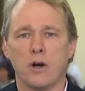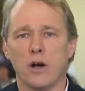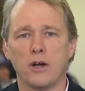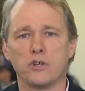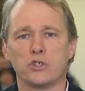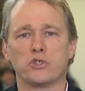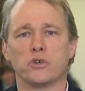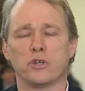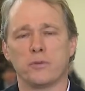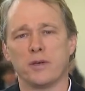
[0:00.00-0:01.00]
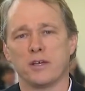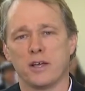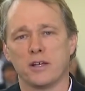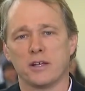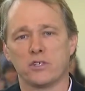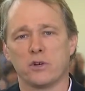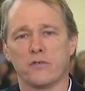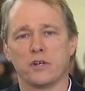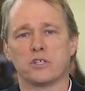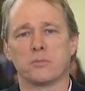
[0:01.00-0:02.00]
understood to be sort of
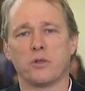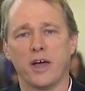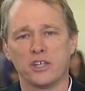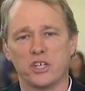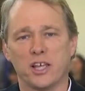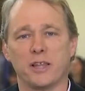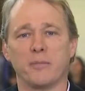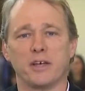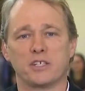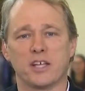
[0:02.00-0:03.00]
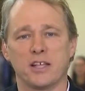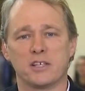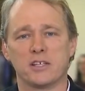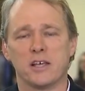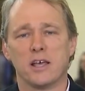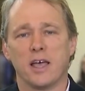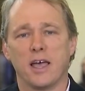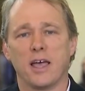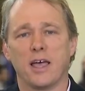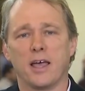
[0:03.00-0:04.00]
in a supply chain that makes sense,
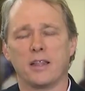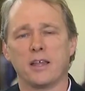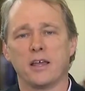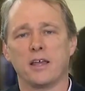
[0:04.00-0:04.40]
and that